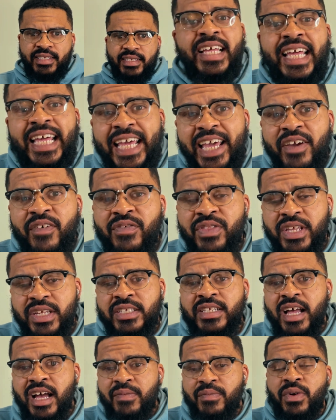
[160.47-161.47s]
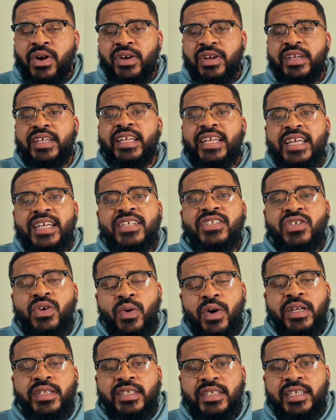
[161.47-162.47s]
If the stock market is
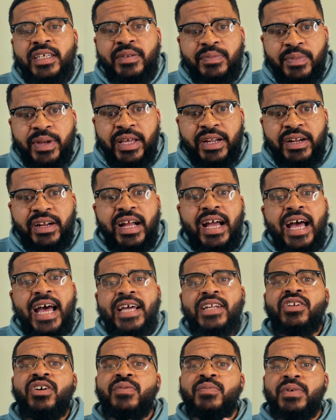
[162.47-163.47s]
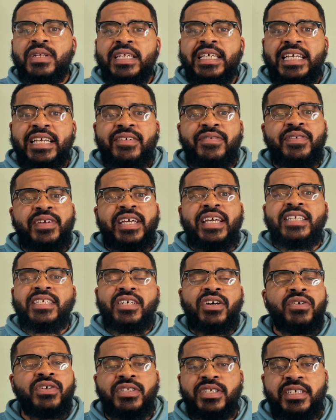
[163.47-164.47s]
going to get better, I don't believe it's
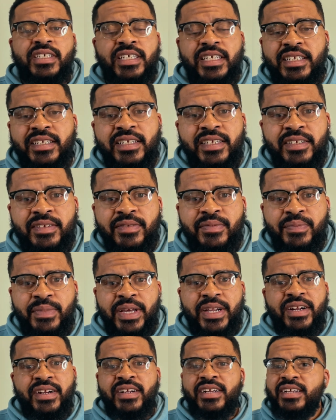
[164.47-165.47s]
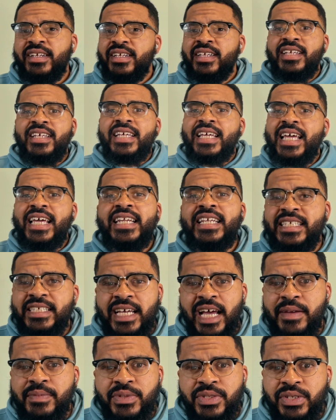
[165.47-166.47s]
going to get better
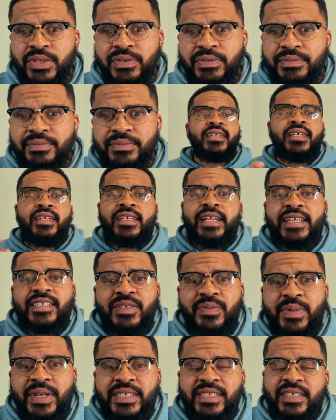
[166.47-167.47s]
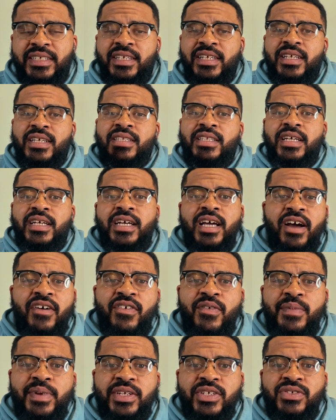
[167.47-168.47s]
anytime soon. Not to mention, the
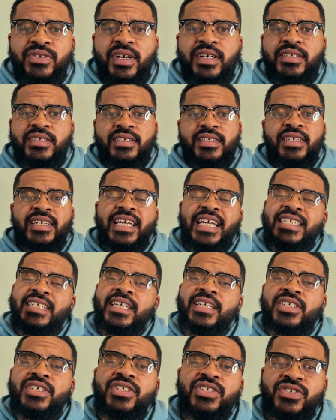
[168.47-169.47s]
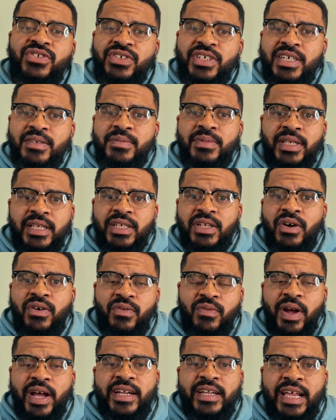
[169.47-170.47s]
government trust is extremely low
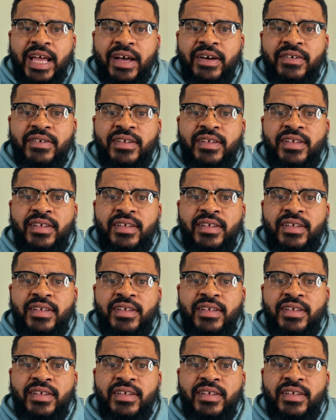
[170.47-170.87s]
right now.